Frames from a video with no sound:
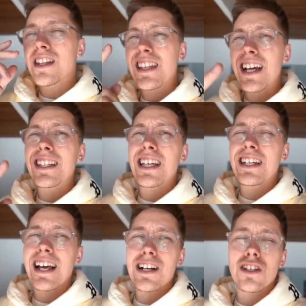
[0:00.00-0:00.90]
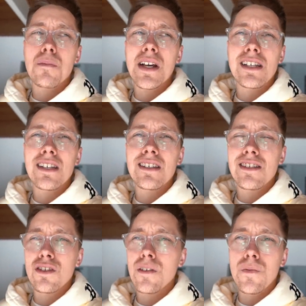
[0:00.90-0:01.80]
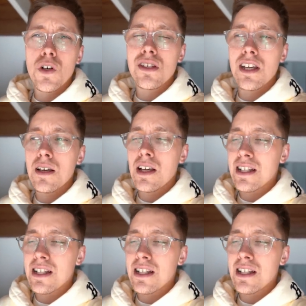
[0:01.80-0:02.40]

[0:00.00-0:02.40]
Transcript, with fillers: And the second thing is actually basically still the first thing.